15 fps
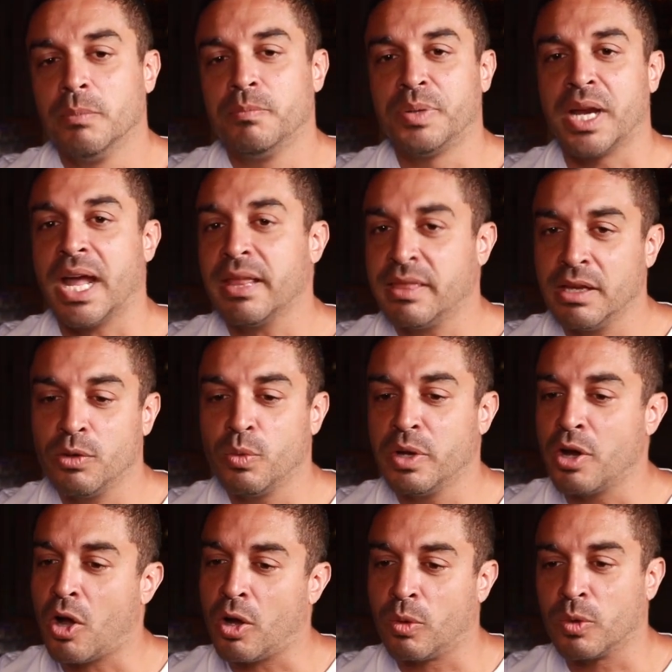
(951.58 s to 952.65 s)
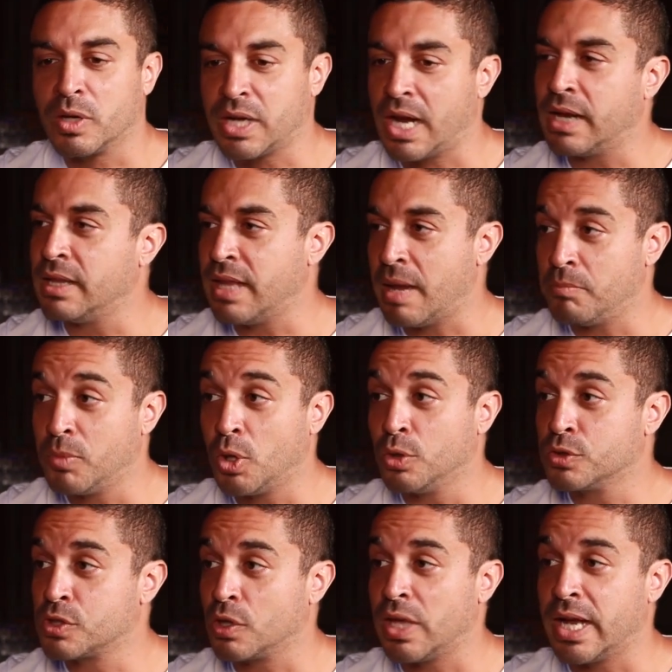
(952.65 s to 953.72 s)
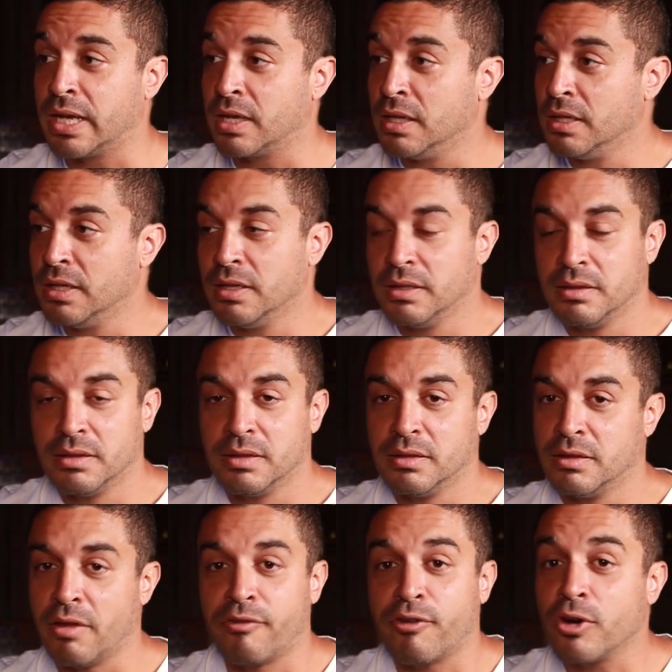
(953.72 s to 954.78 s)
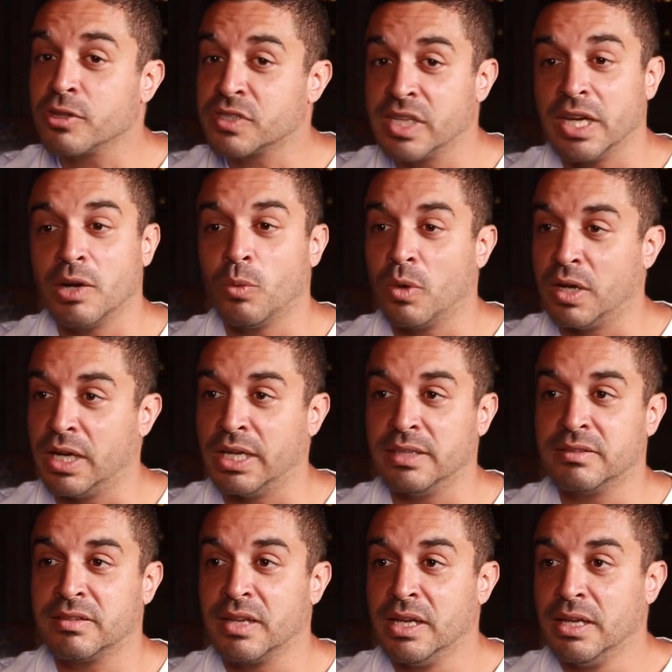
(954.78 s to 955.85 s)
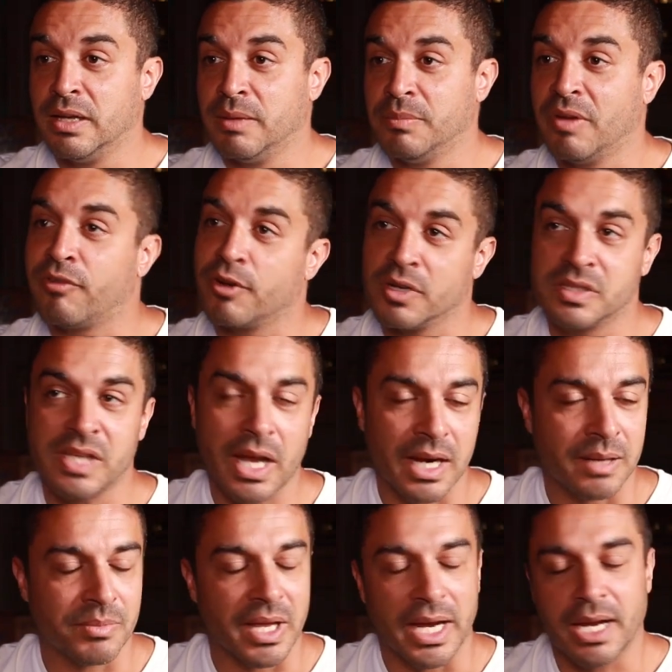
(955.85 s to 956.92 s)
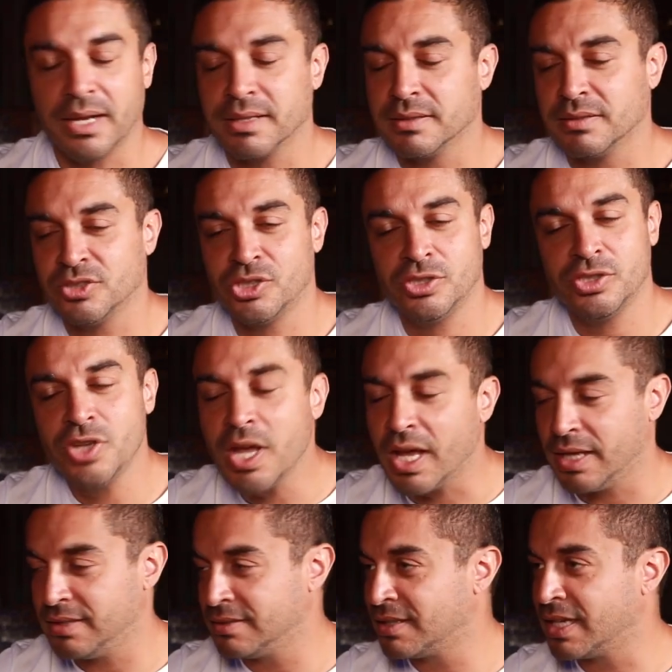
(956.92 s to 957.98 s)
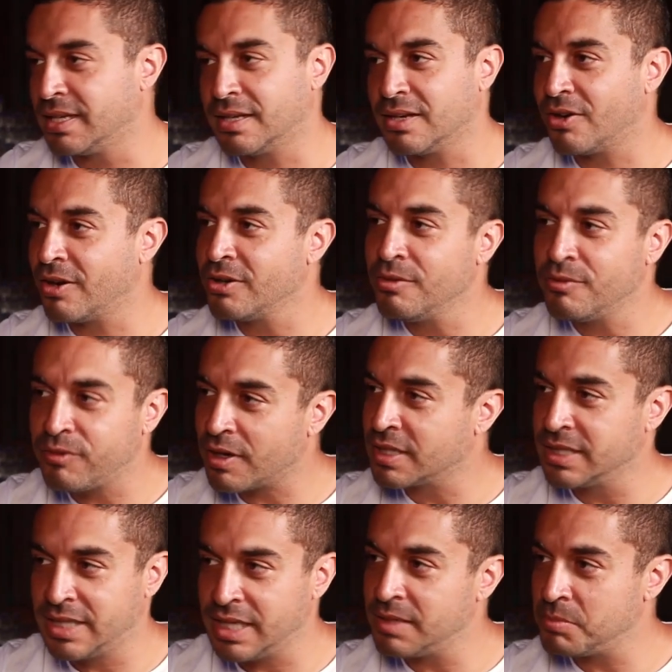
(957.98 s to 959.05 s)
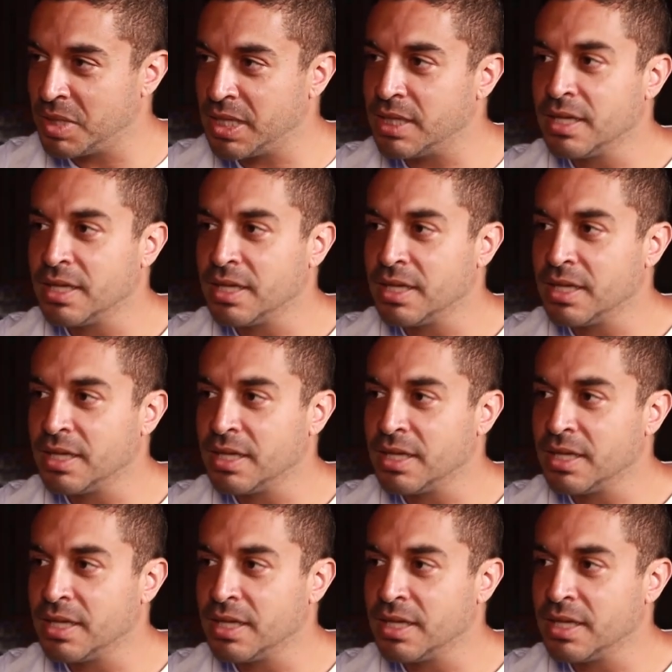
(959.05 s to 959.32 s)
But I think we all were kind of in that mode. So the first thing was, for a second, I'm like, shit, are you fucking kidding me?